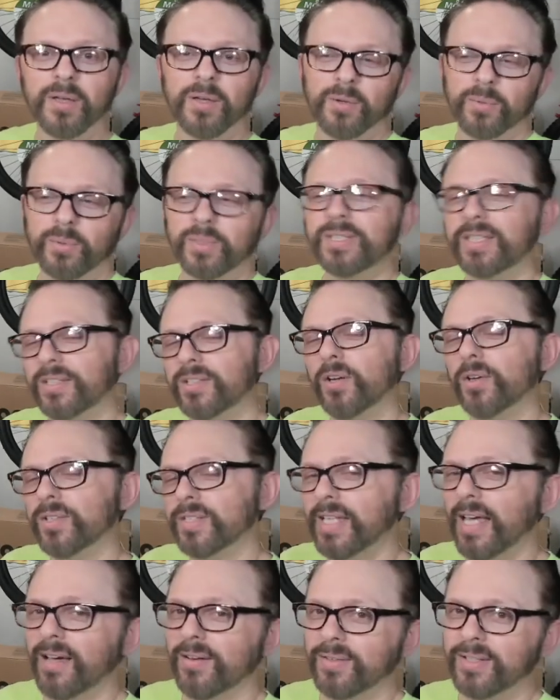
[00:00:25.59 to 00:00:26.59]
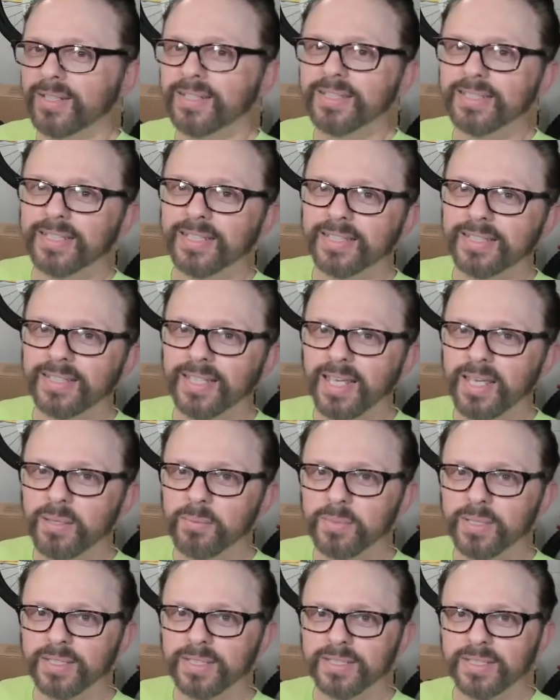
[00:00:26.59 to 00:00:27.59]
which it turns out is the same
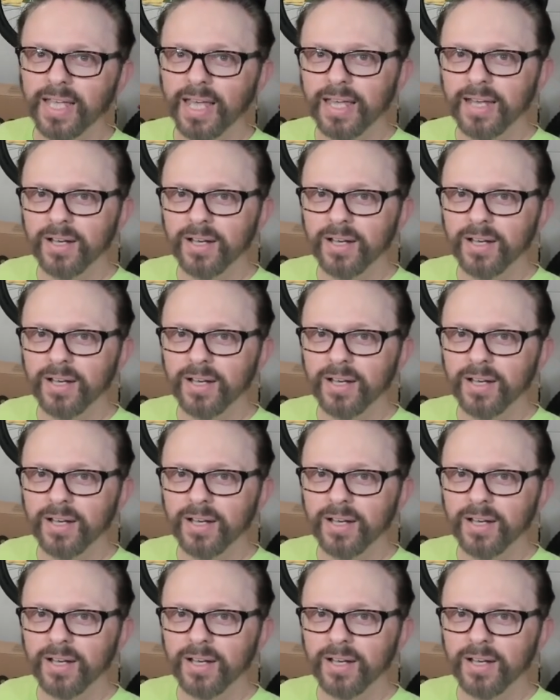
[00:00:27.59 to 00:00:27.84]
as that